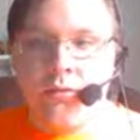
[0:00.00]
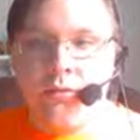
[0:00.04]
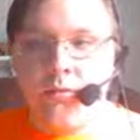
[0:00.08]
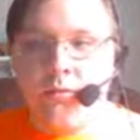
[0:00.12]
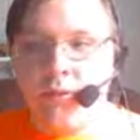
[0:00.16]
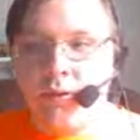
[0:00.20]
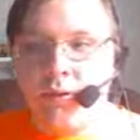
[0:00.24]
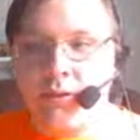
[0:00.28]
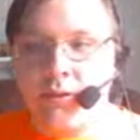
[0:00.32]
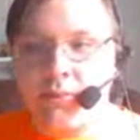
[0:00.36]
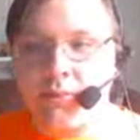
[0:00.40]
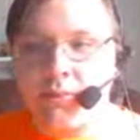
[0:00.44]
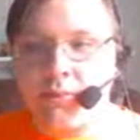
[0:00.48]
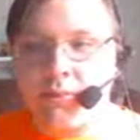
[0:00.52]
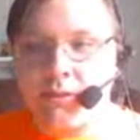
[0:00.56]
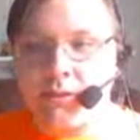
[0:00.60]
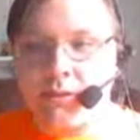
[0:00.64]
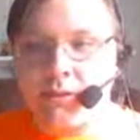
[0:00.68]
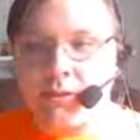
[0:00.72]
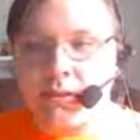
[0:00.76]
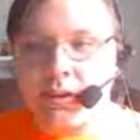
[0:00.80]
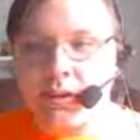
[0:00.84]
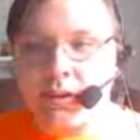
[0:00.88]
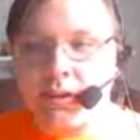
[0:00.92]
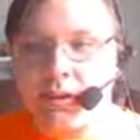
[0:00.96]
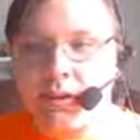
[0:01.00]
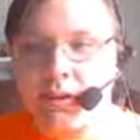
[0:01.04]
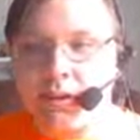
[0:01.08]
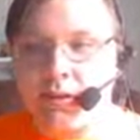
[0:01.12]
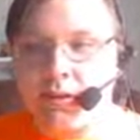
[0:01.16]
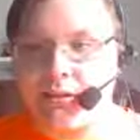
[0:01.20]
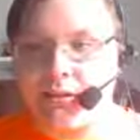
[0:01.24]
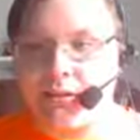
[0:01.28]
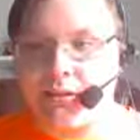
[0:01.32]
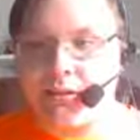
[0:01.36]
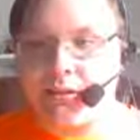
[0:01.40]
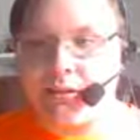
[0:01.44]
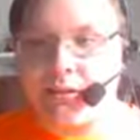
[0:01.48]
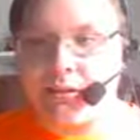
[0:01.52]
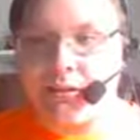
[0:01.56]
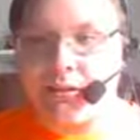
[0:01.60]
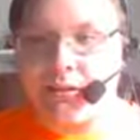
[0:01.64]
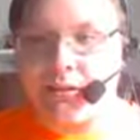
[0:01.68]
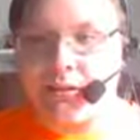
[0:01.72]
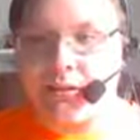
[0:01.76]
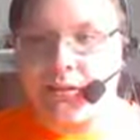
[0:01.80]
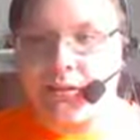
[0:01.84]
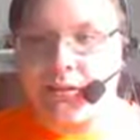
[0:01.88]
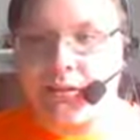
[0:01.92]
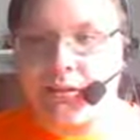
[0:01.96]
Let's present this to
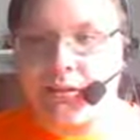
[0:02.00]
her.